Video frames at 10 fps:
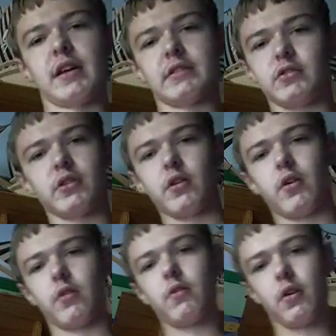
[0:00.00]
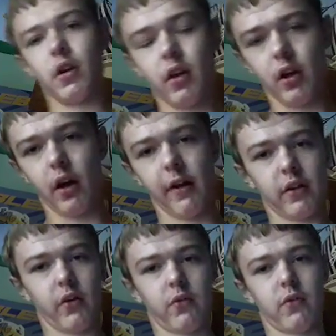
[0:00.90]
act, I don't know.
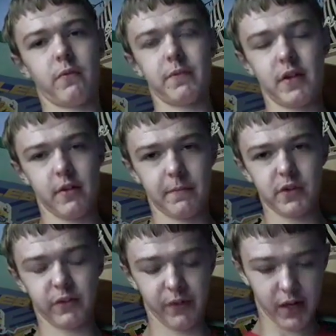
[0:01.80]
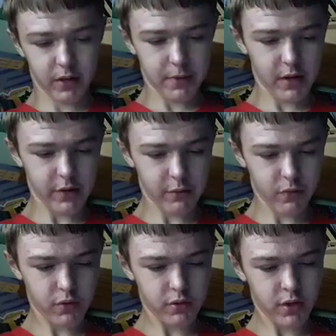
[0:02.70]
I don't know, but I'm just thinking about
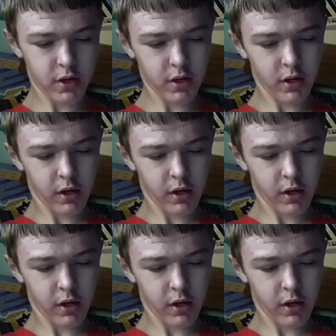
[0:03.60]
that one.